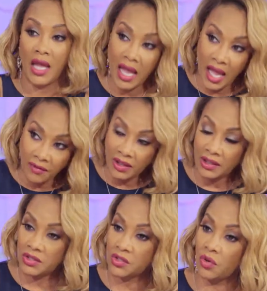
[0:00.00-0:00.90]

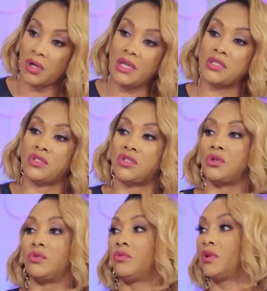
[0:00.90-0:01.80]
heavy stories
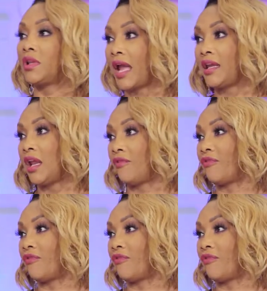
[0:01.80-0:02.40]
to light and